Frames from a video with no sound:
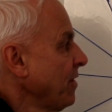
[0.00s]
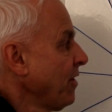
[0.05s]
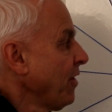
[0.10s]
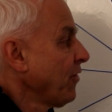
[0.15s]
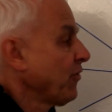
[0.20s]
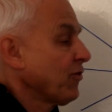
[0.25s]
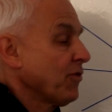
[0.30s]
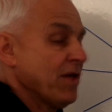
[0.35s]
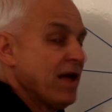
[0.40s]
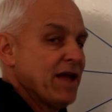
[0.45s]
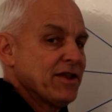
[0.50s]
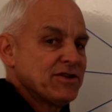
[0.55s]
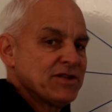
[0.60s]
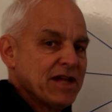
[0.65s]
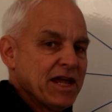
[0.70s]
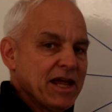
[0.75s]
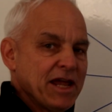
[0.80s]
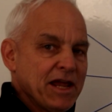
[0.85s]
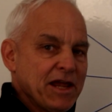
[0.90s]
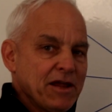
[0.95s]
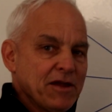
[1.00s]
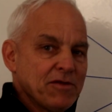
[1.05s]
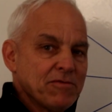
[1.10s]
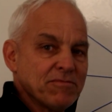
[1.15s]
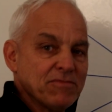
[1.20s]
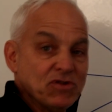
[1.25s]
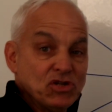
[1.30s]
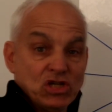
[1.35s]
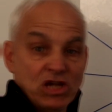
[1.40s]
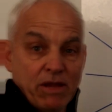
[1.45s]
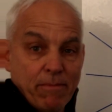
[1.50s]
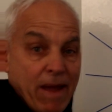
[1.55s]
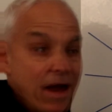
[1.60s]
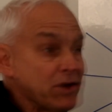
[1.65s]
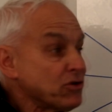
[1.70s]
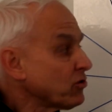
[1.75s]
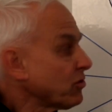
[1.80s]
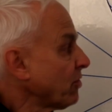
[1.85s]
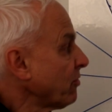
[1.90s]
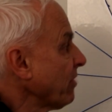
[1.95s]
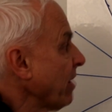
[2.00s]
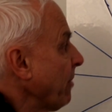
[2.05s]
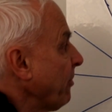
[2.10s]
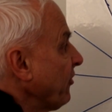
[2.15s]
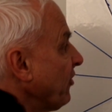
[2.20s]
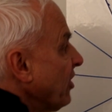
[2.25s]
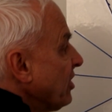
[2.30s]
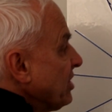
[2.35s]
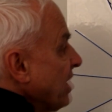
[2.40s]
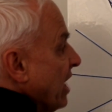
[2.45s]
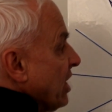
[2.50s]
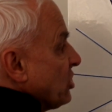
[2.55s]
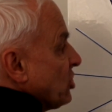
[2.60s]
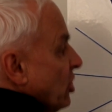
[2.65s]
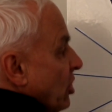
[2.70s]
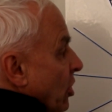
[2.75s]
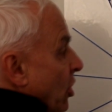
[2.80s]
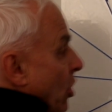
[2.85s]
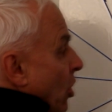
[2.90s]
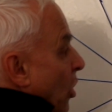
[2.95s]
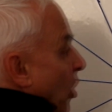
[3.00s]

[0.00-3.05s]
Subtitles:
So that's a geometrical representation